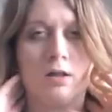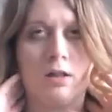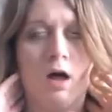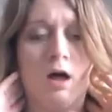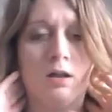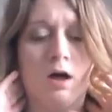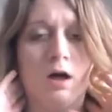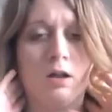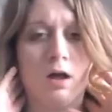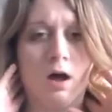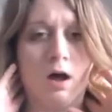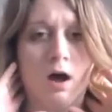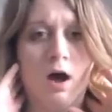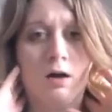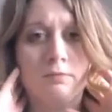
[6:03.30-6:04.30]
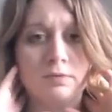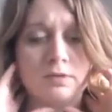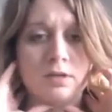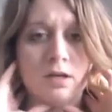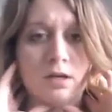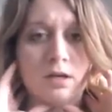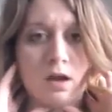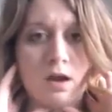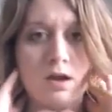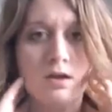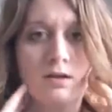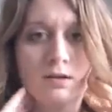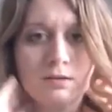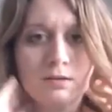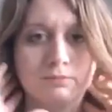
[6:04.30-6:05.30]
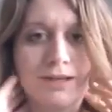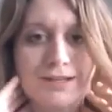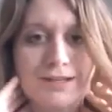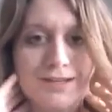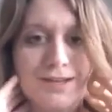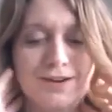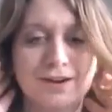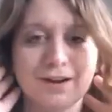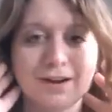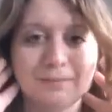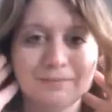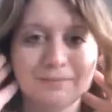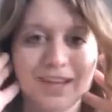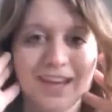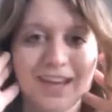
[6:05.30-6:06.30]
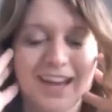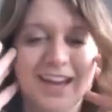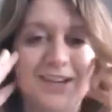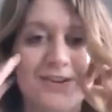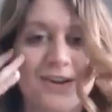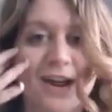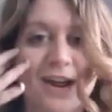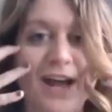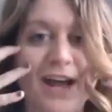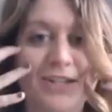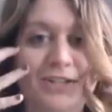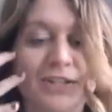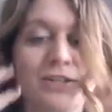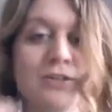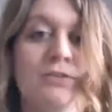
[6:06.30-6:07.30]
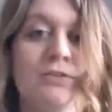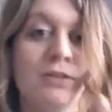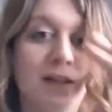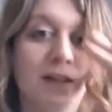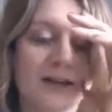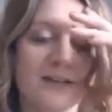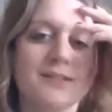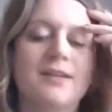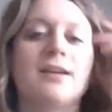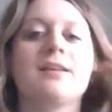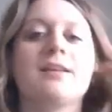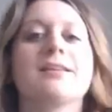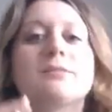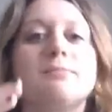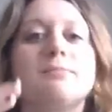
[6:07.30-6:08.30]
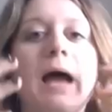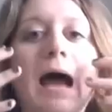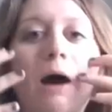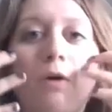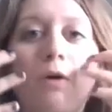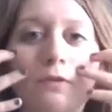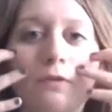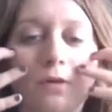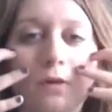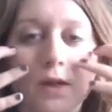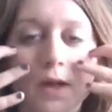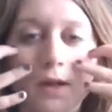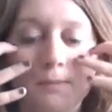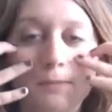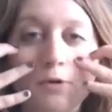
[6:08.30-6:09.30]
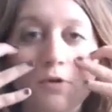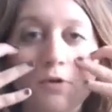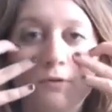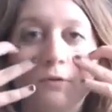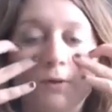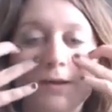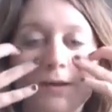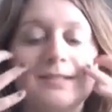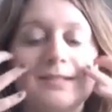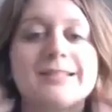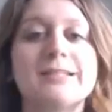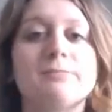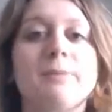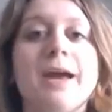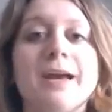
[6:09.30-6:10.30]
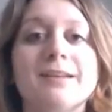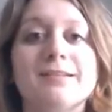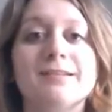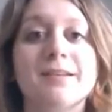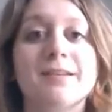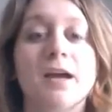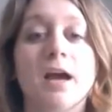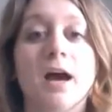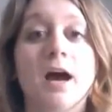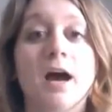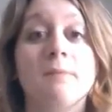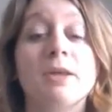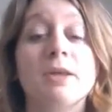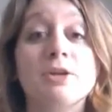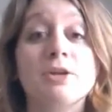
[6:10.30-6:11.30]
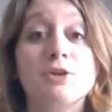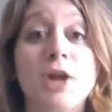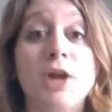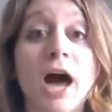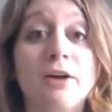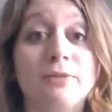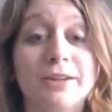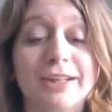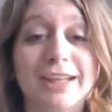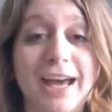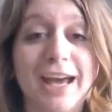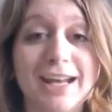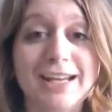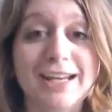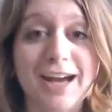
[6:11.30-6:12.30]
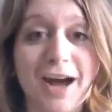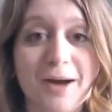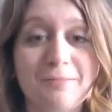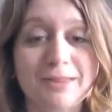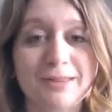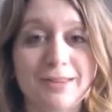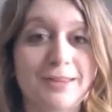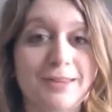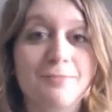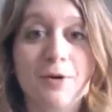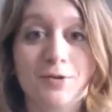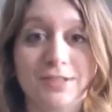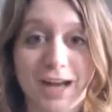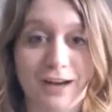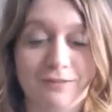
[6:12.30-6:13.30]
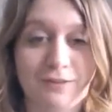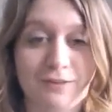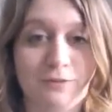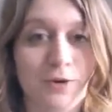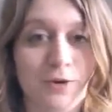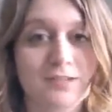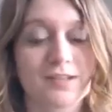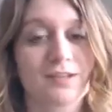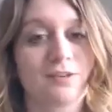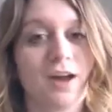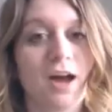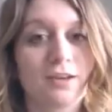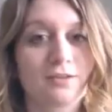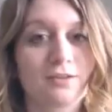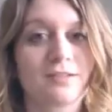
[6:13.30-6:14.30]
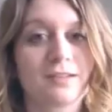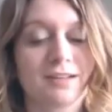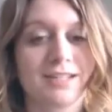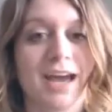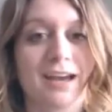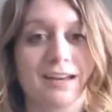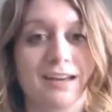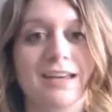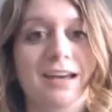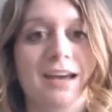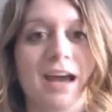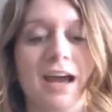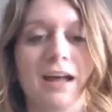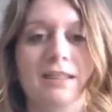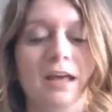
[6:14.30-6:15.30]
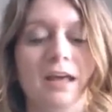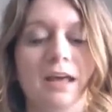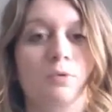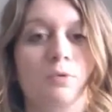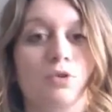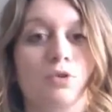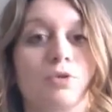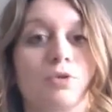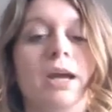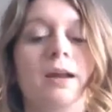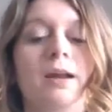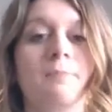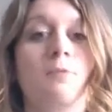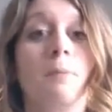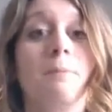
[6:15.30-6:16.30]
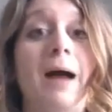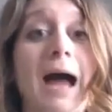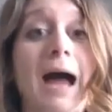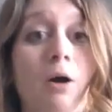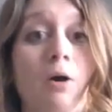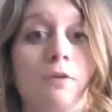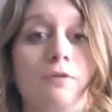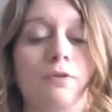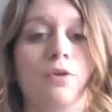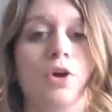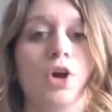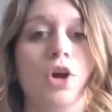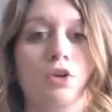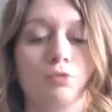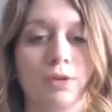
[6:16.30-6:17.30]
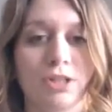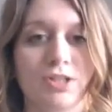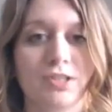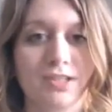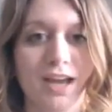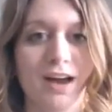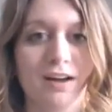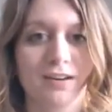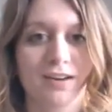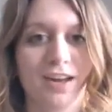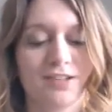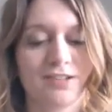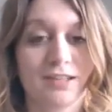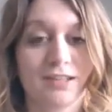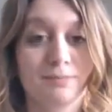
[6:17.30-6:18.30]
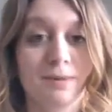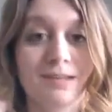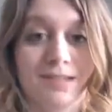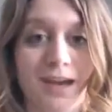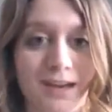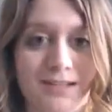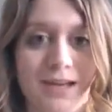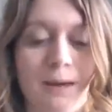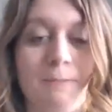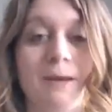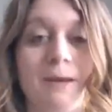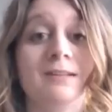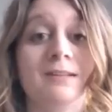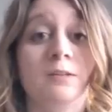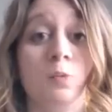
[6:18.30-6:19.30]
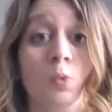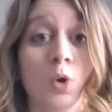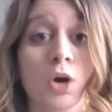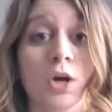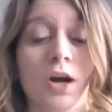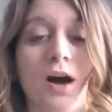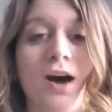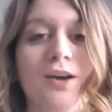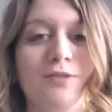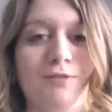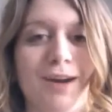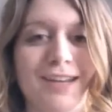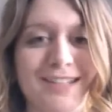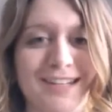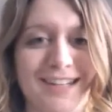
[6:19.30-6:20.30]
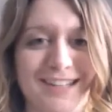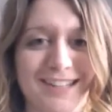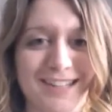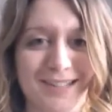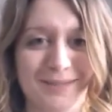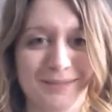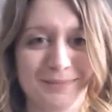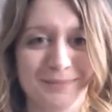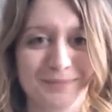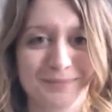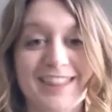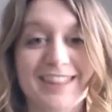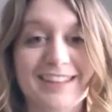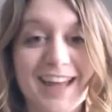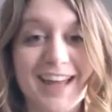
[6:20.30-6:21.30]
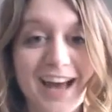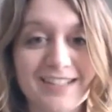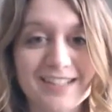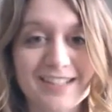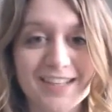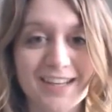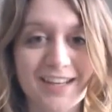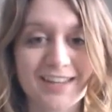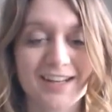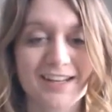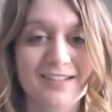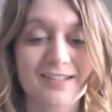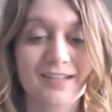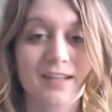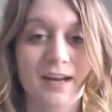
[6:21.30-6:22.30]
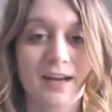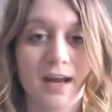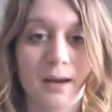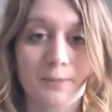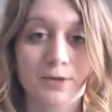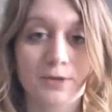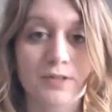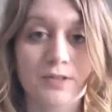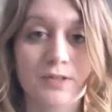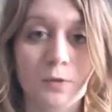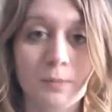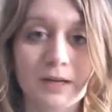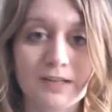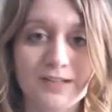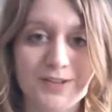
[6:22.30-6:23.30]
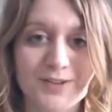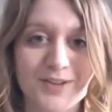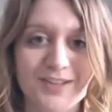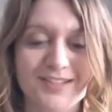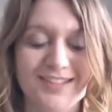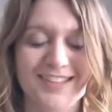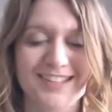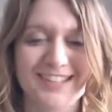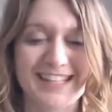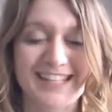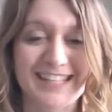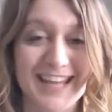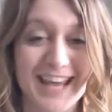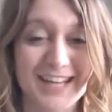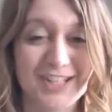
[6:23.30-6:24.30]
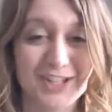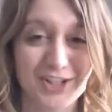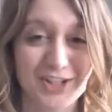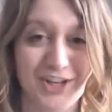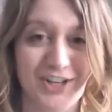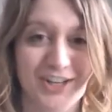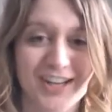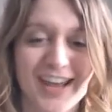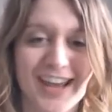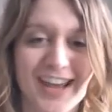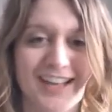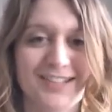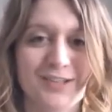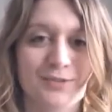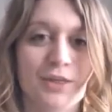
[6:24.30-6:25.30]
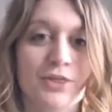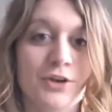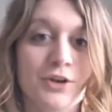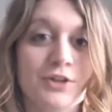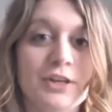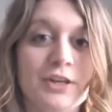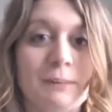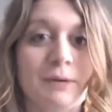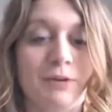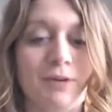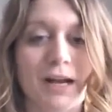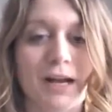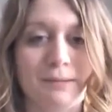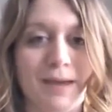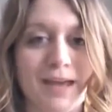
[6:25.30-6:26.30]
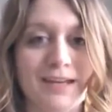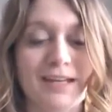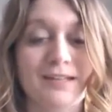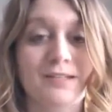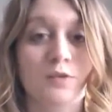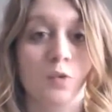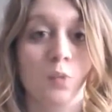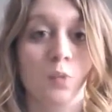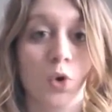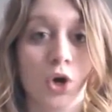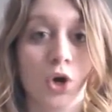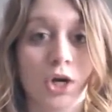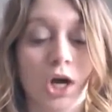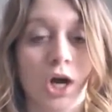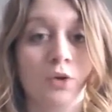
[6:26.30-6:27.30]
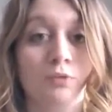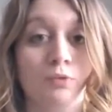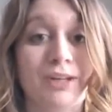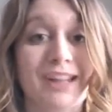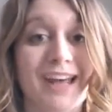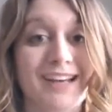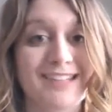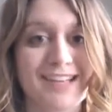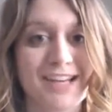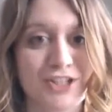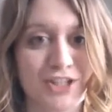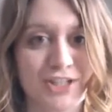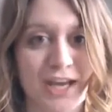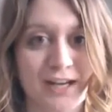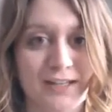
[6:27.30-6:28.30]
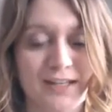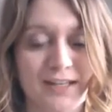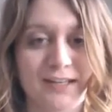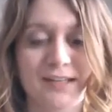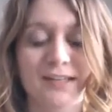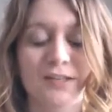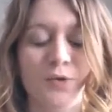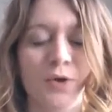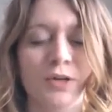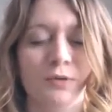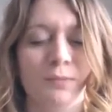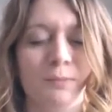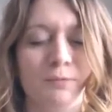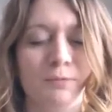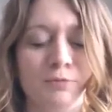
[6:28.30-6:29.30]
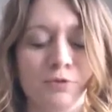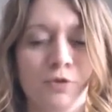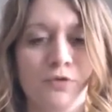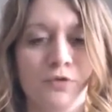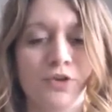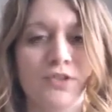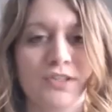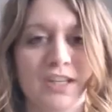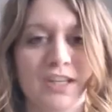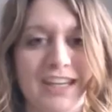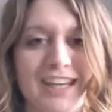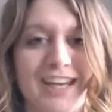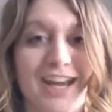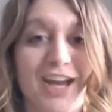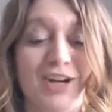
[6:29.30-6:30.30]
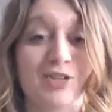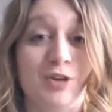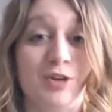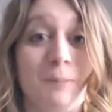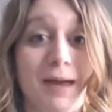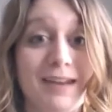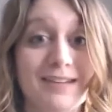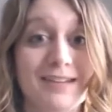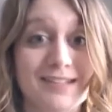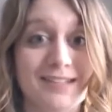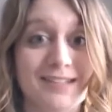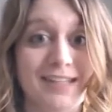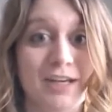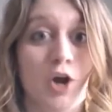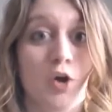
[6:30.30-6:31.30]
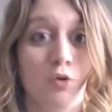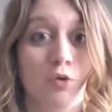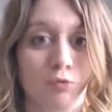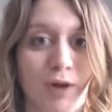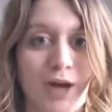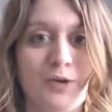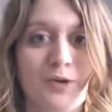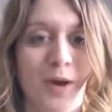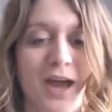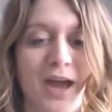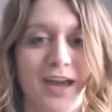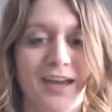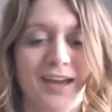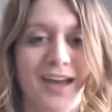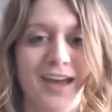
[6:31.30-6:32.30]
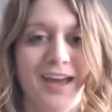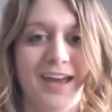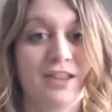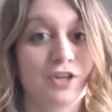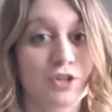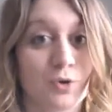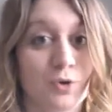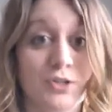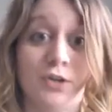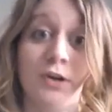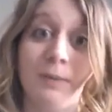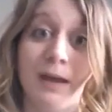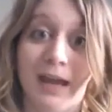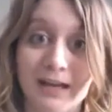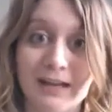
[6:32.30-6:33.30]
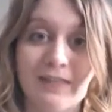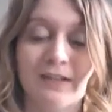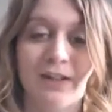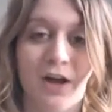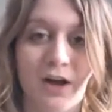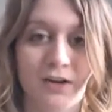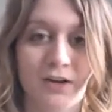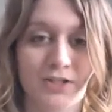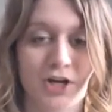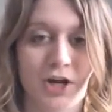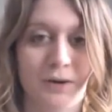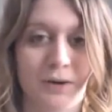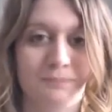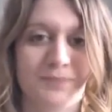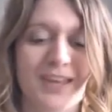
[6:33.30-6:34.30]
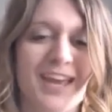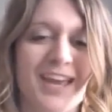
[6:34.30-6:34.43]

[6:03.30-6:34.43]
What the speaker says: la la la, I'm singing, placed here, and you're not actually utilizing this powerful, beautiful resonant space, then you're not really getting the most out of your voice, and you're not using a technique that will create a more powerful, rich sound. So that's my second tip, and it's to work on resonance. The last thing that I see that hampers so many students is tension. And so the third thing I'm going to recommend is to work on relaxation techniques. It's going to improve your singing tremendously right away, in the short term and in the long term.